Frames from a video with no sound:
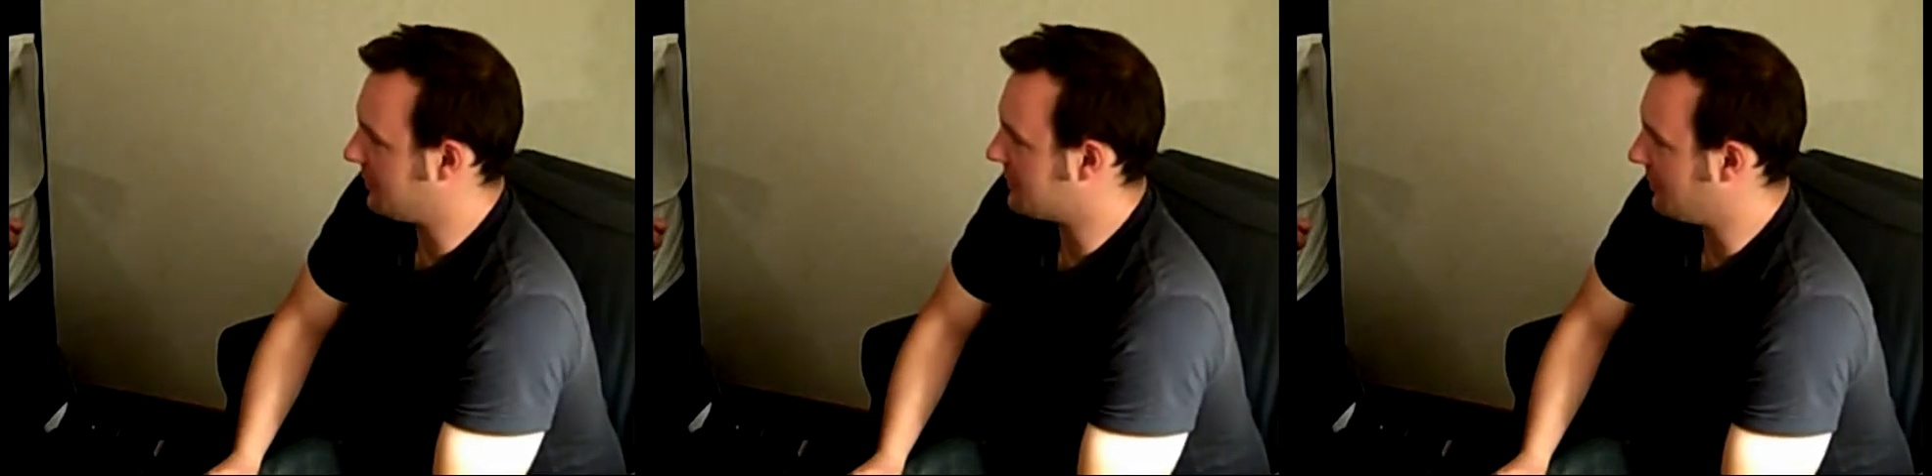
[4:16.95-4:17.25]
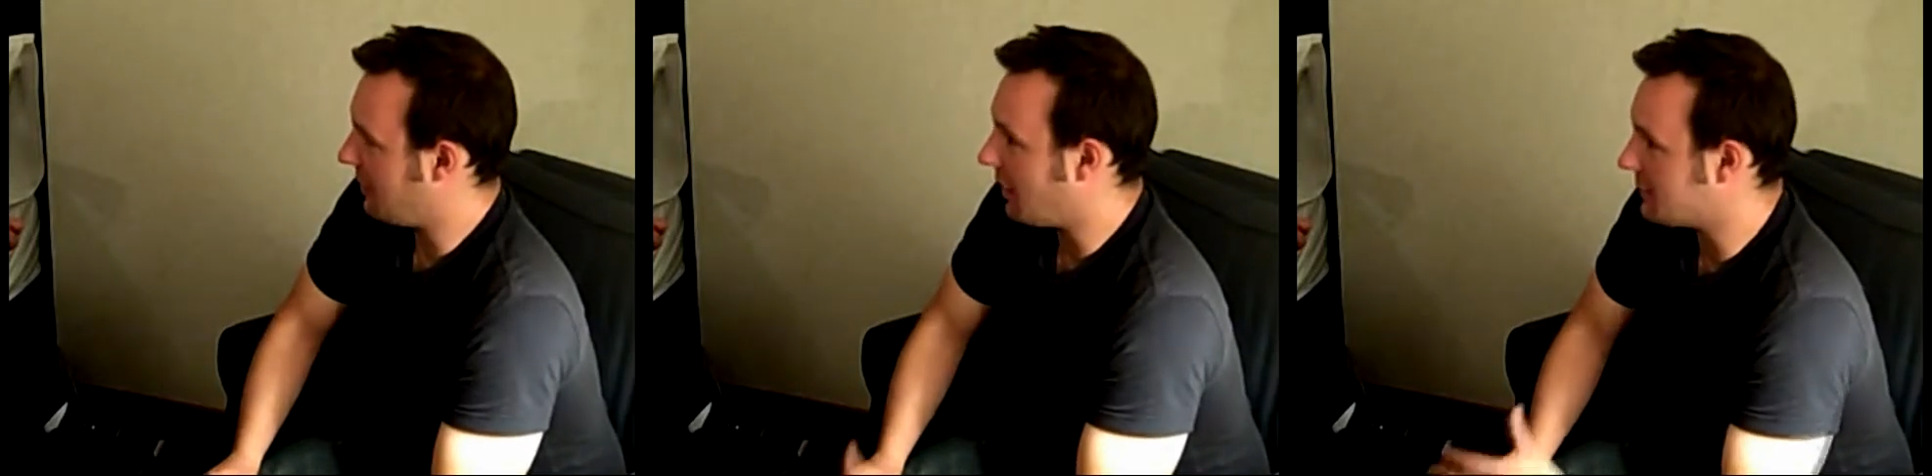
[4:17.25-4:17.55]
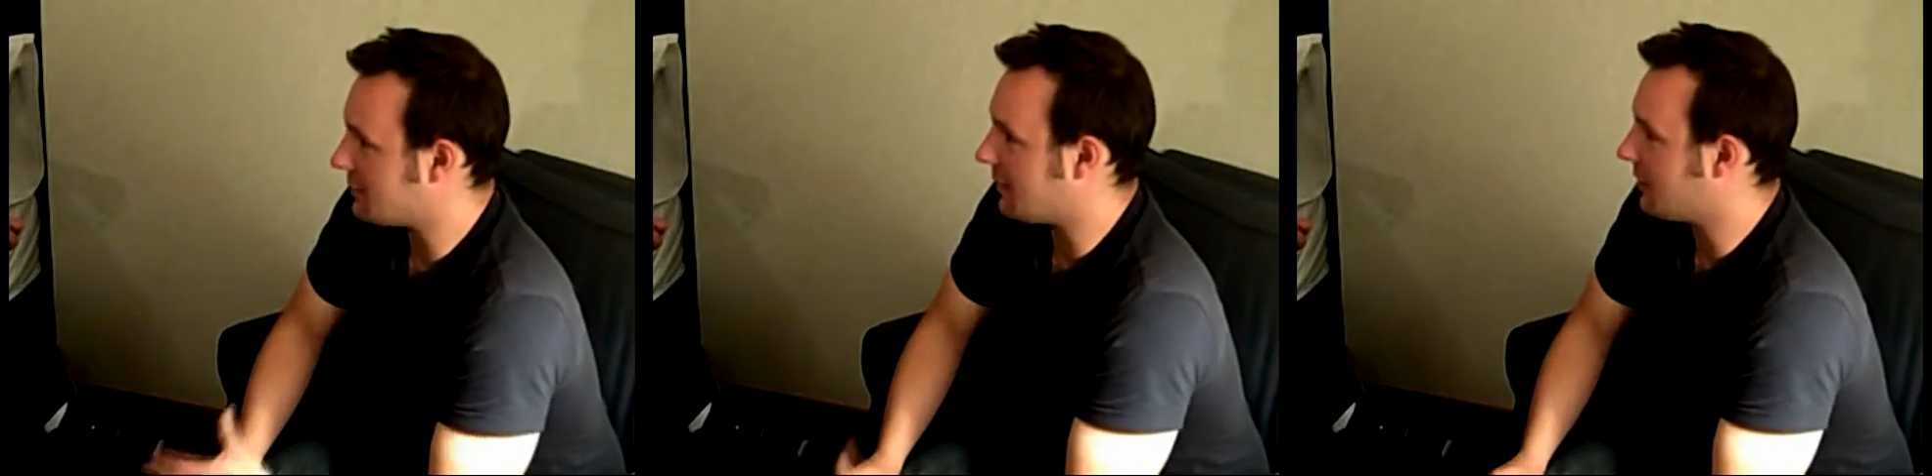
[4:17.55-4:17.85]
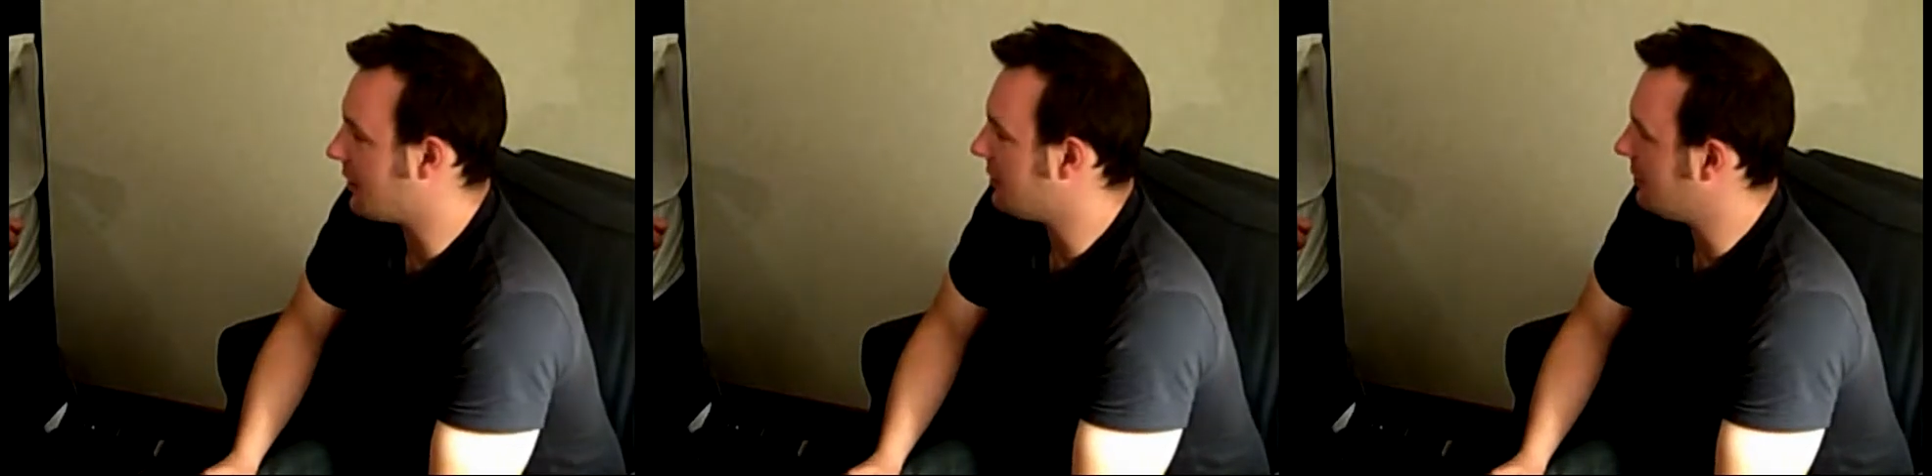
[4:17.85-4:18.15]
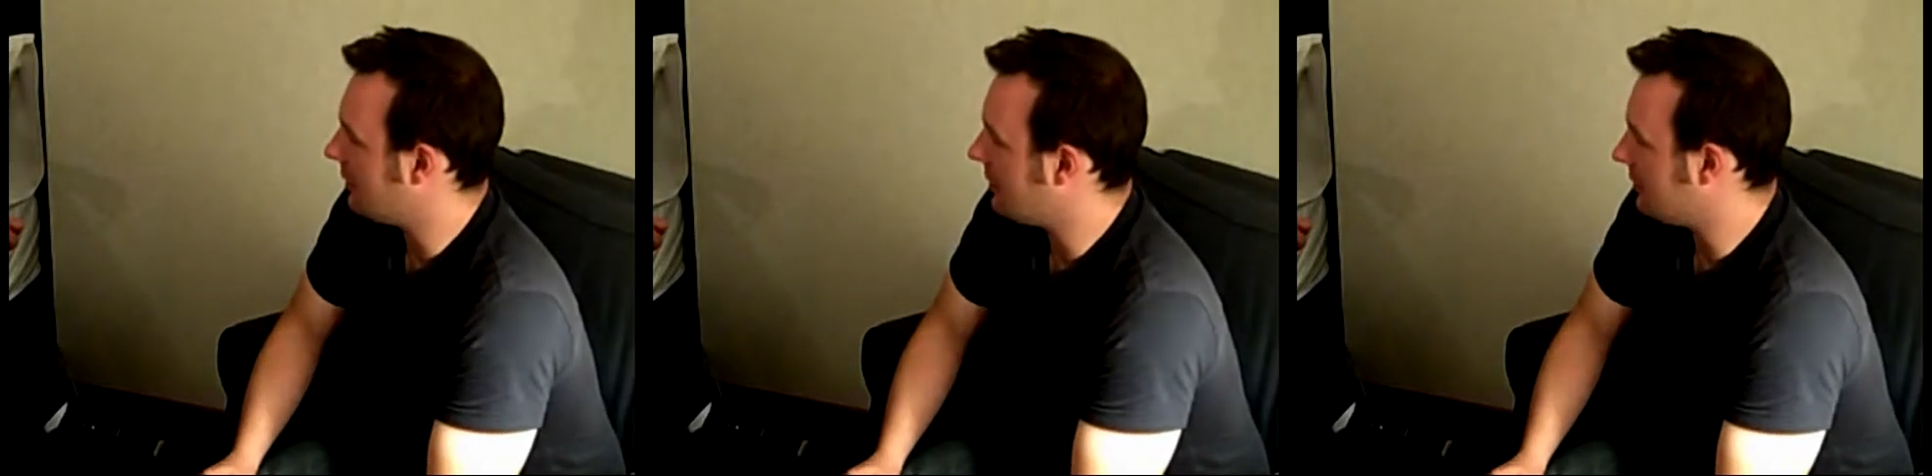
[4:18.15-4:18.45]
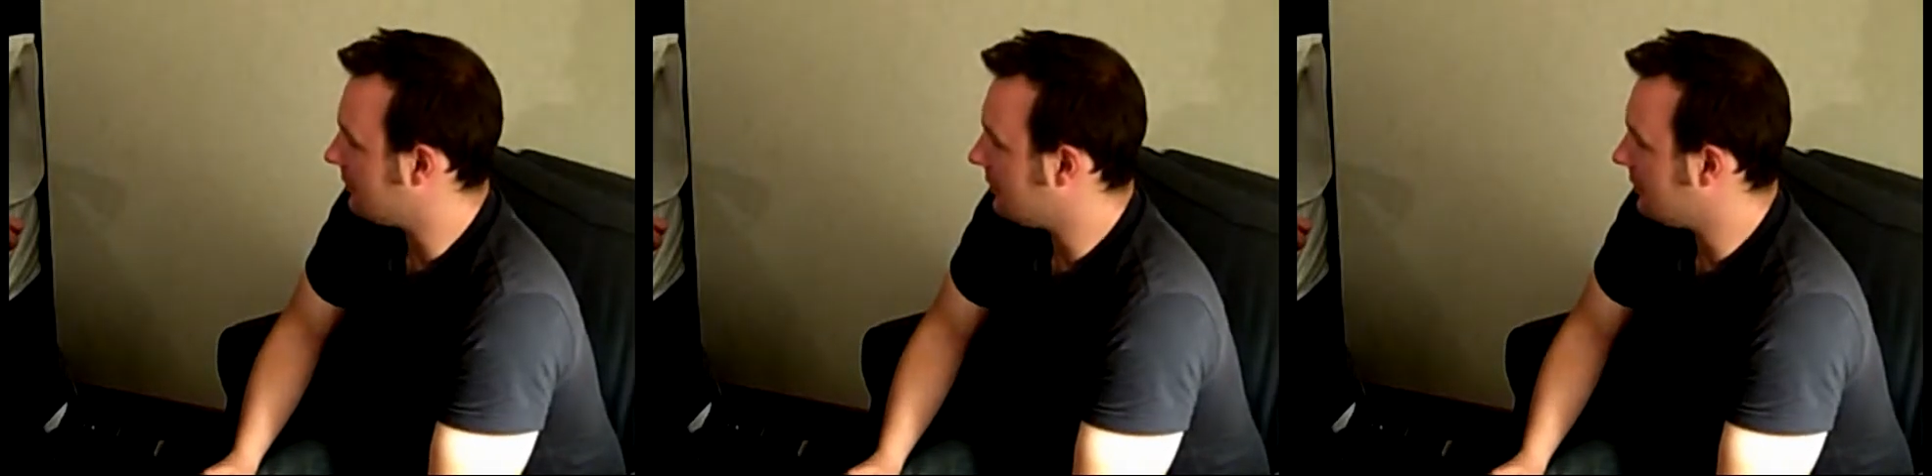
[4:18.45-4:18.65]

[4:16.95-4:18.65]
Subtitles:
so I decided to code my own.